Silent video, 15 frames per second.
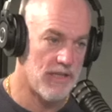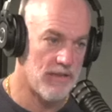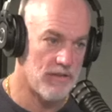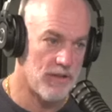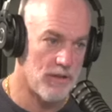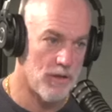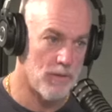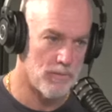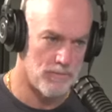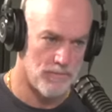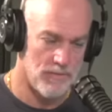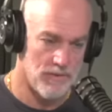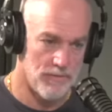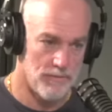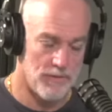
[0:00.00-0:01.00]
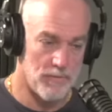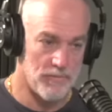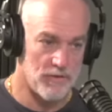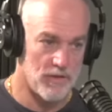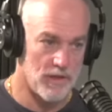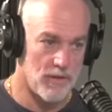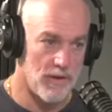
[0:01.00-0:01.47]
to go
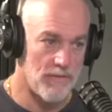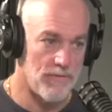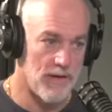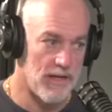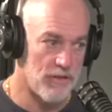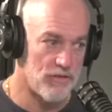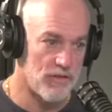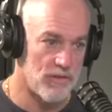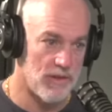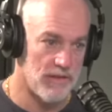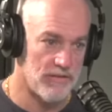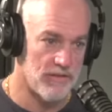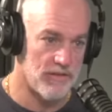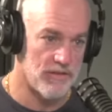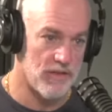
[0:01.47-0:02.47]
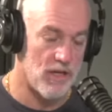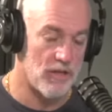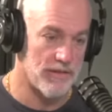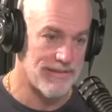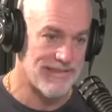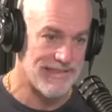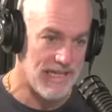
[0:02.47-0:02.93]
from the great financial crisis
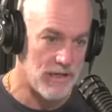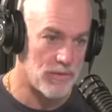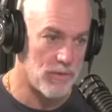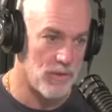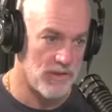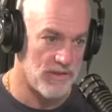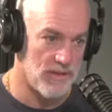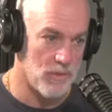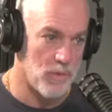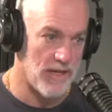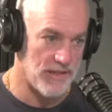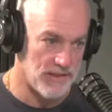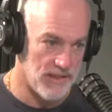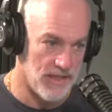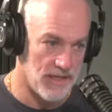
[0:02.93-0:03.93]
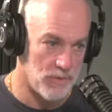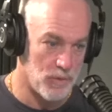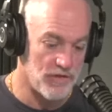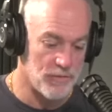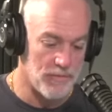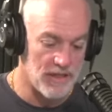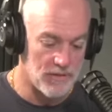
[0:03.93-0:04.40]
on steroids the way it did,
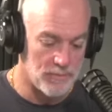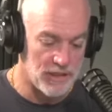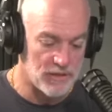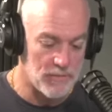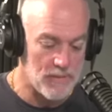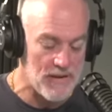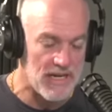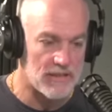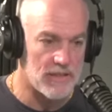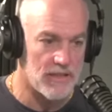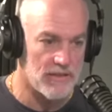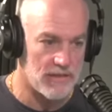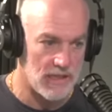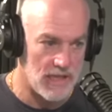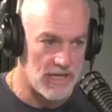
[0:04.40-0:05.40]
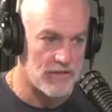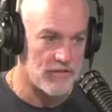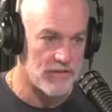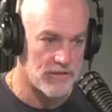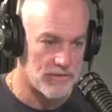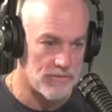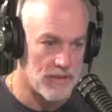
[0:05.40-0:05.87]
which brings me back to this
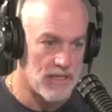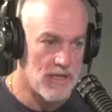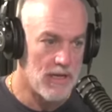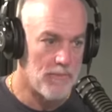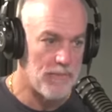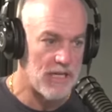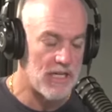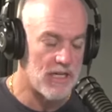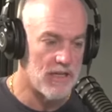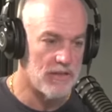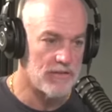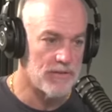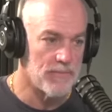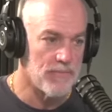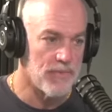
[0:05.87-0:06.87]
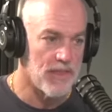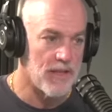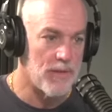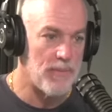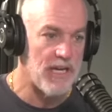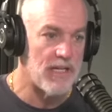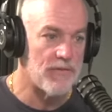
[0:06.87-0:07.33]
election, because
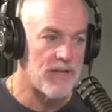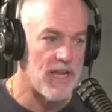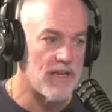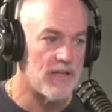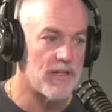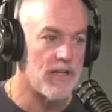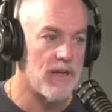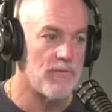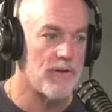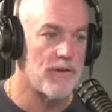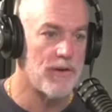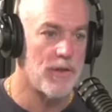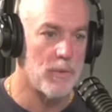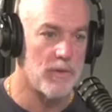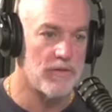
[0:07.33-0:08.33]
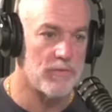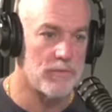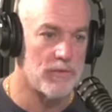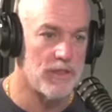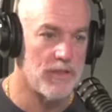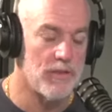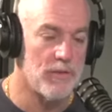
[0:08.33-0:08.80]
the Bank of Canada governor that was
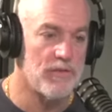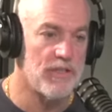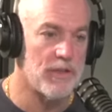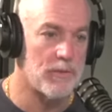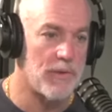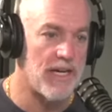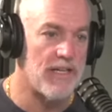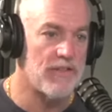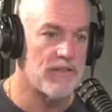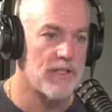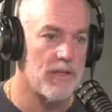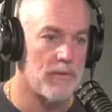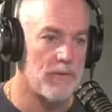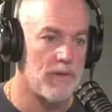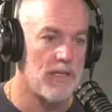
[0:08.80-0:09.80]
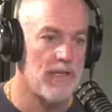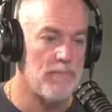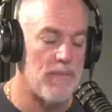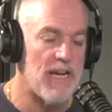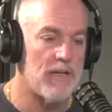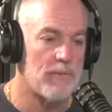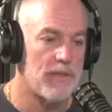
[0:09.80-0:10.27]
reducing rates that really
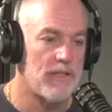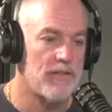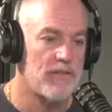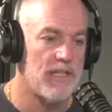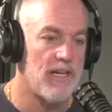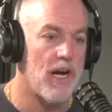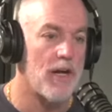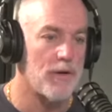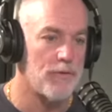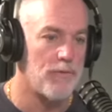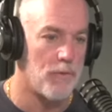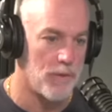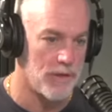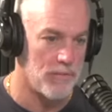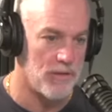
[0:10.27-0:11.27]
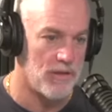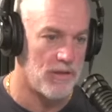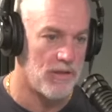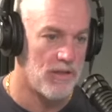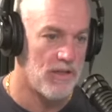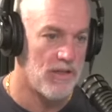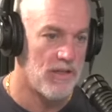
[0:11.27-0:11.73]
made real estate unaffordable
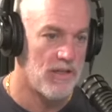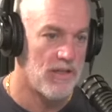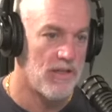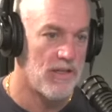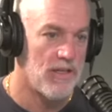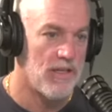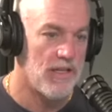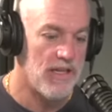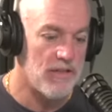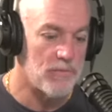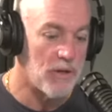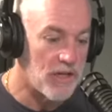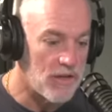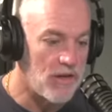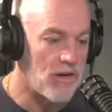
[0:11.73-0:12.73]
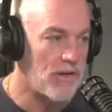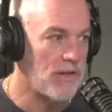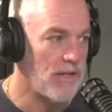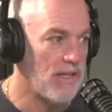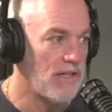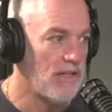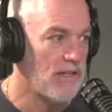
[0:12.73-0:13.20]
is Mark
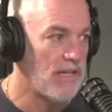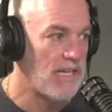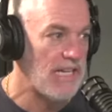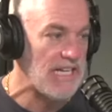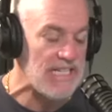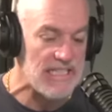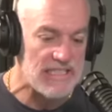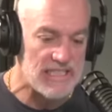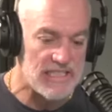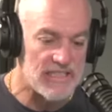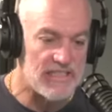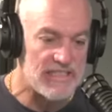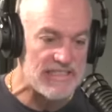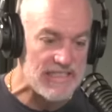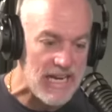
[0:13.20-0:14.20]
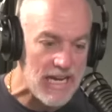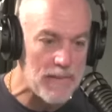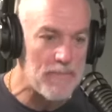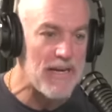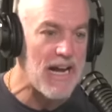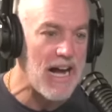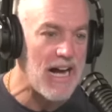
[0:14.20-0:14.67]
Carney. He's the
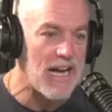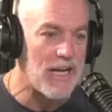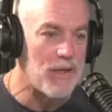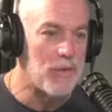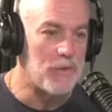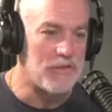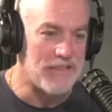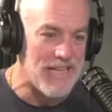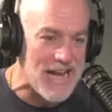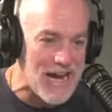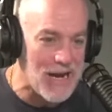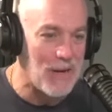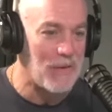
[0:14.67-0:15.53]
same guy who's now